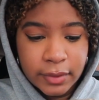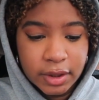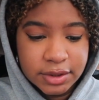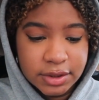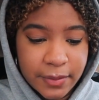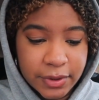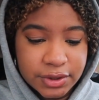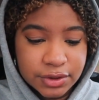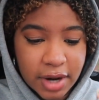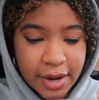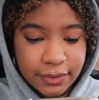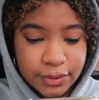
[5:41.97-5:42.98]
Starbucks
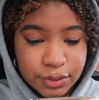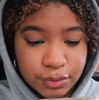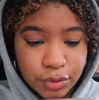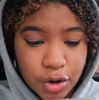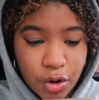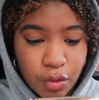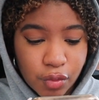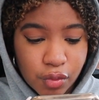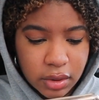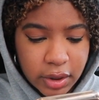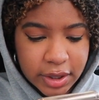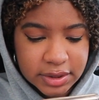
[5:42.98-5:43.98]
drive through.
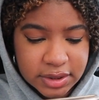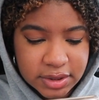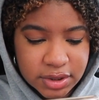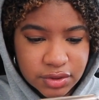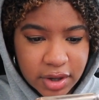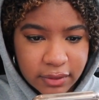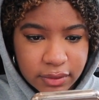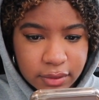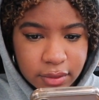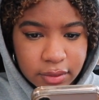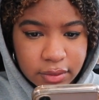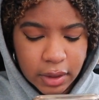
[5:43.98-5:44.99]
Is this a drive
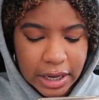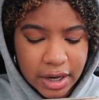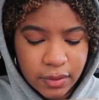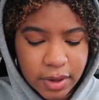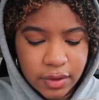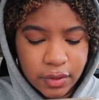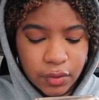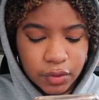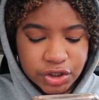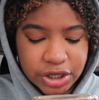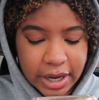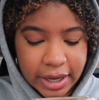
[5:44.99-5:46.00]
through? How do I
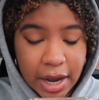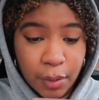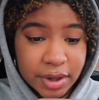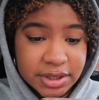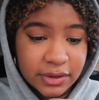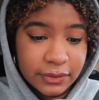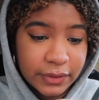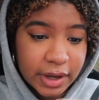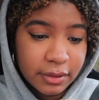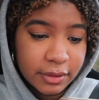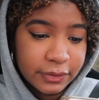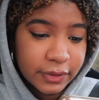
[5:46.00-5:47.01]
check? I want to
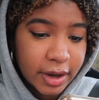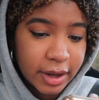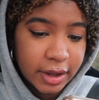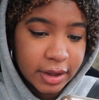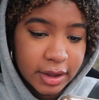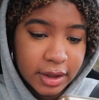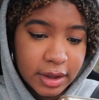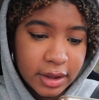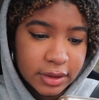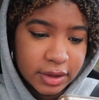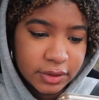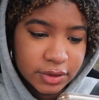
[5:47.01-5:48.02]
verify
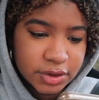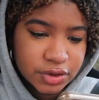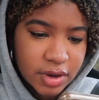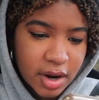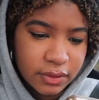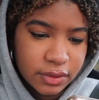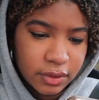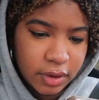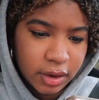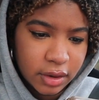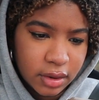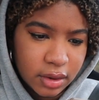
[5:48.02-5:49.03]
that there's a drive through
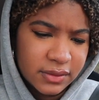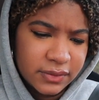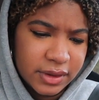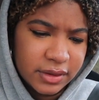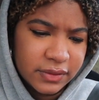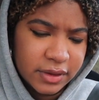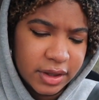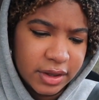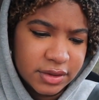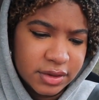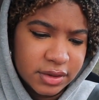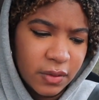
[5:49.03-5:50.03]
here.
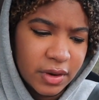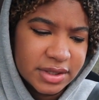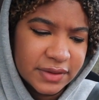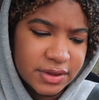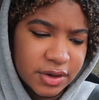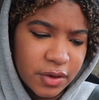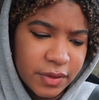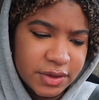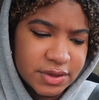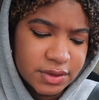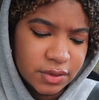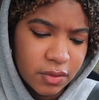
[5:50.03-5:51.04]
Verification. Or else I have to go in
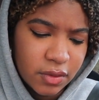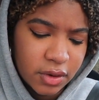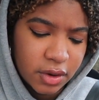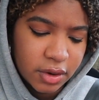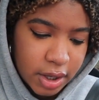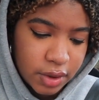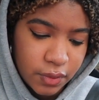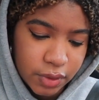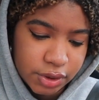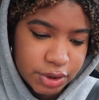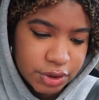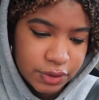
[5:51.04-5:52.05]
the store. I don't
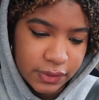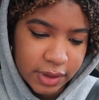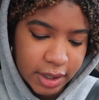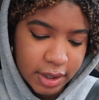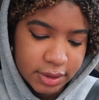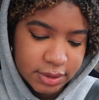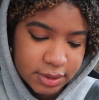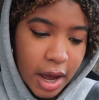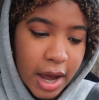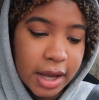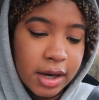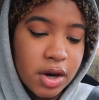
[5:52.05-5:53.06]
want to do that.
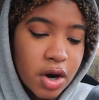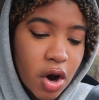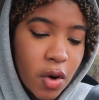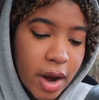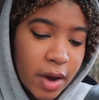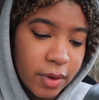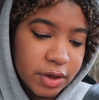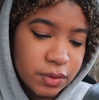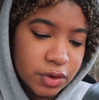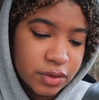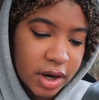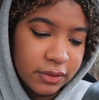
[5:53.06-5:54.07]
I know I went
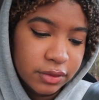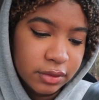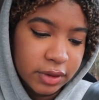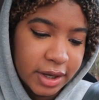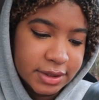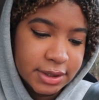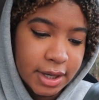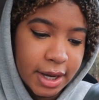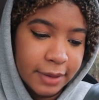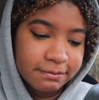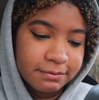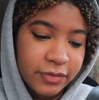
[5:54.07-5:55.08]
to a drive through last
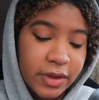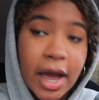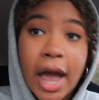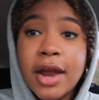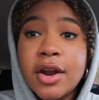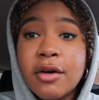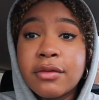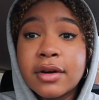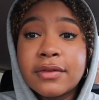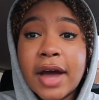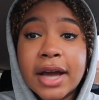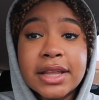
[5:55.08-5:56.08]
time. I know for
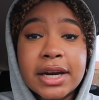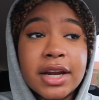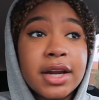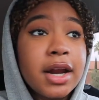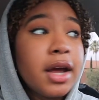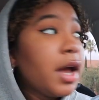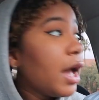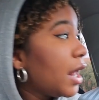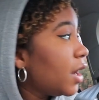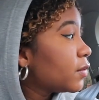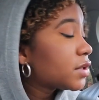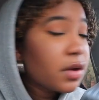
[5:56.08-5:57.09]
a fact that it,
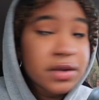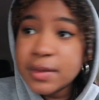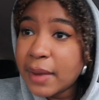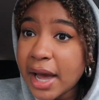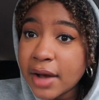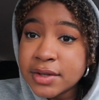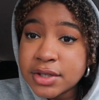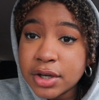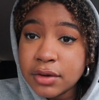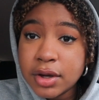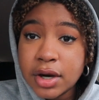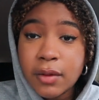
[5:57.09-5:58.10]
and it was close to my house
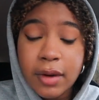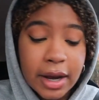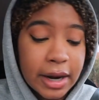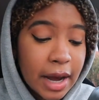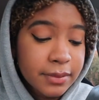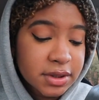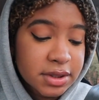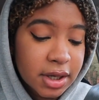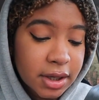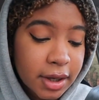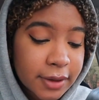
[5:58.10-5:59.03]
too. You know what? I'm just gonna,